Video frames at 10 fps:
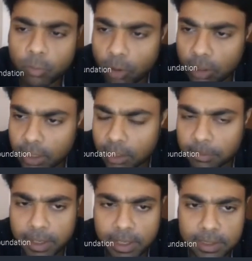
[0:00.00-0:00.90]
Now what
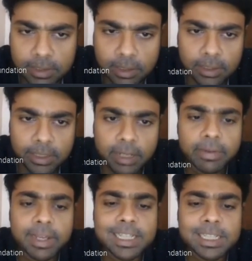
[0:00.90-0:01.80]
RBI has
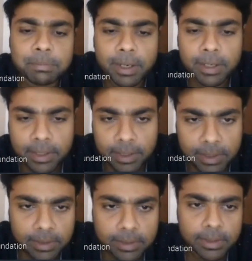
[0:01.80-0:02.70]
done, they have
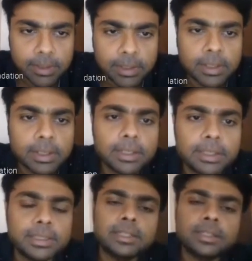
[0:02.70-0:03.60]
expanded
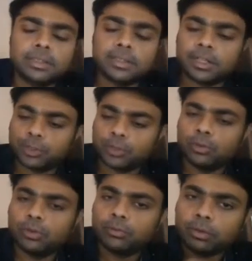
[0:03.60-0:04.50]
this
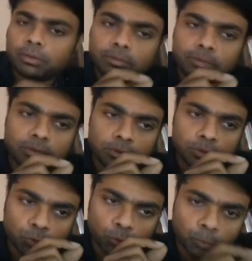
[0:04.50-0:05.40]
threshold from
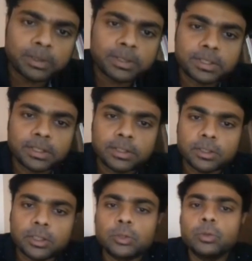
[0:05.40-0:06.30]

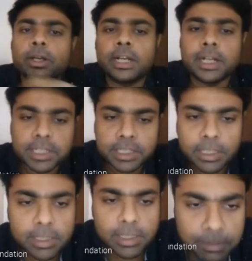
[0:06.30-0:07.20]
2% to an
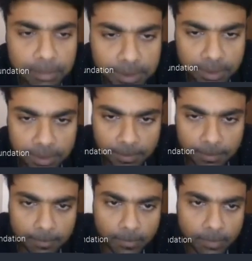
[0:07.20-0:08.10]
additional
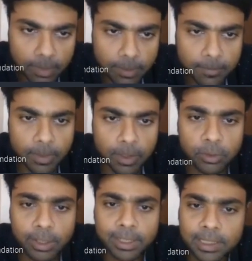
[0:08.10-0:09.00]
3%.
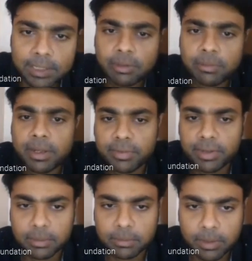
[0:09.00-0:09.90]
So, and this will be
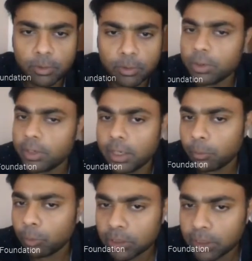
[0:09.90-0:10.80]
available
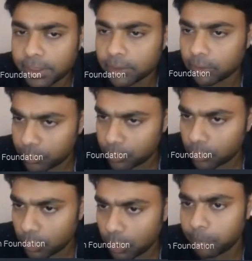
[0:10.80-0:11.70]
only up to 30th
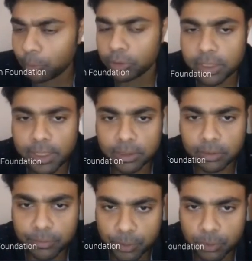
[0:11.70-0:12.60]
of June. So up to
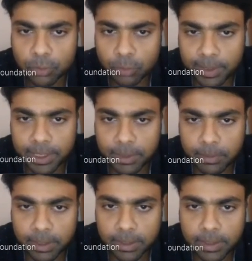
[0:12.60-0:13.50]
30th of June
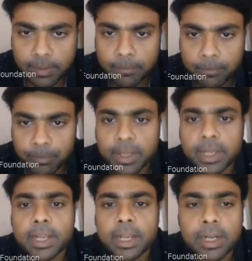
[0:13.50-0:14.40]
2020,
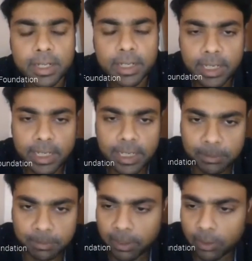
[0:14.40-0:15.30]
they can
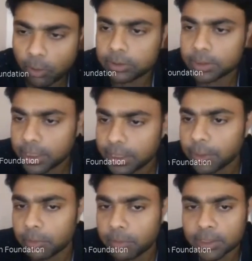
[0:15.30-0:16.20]
expand, all the
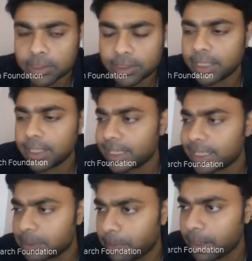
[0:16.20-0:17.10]
scheduled banks
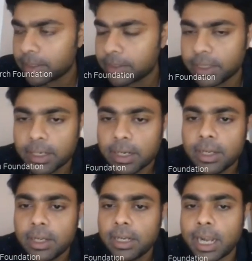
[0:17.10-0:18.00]
can expand
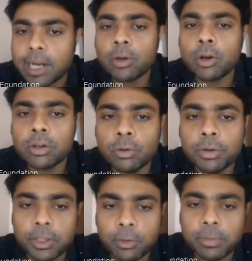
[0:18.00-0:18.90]
their ad
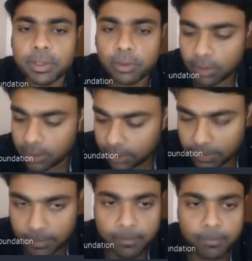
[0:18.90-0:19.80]
hoc OD, you might call
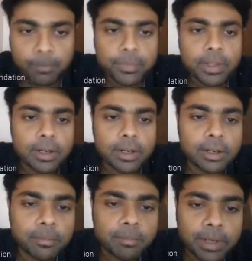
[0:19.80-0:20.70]
it.
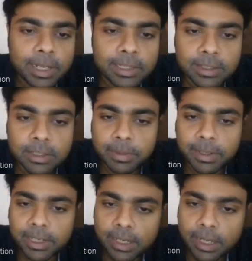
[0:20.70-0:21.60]
And this
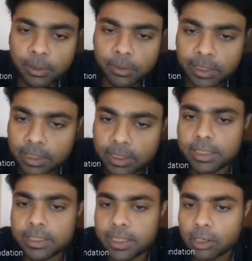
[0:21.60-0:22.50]
has been decided to
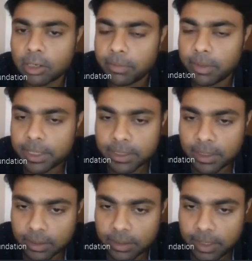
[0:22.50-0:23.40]
increase the
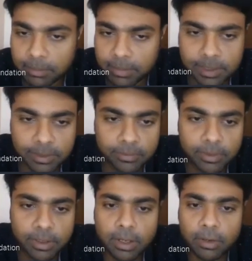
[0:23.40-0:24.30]
accommodation under the
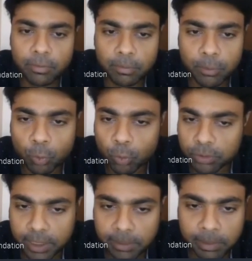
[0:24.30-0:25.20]
MSF from
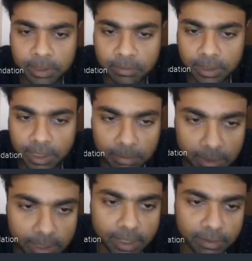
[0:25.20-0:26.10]
2 to 3% with
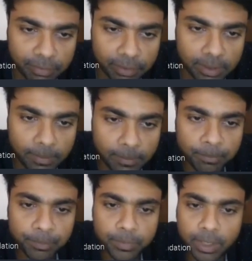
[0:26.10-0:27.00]
immediate effect.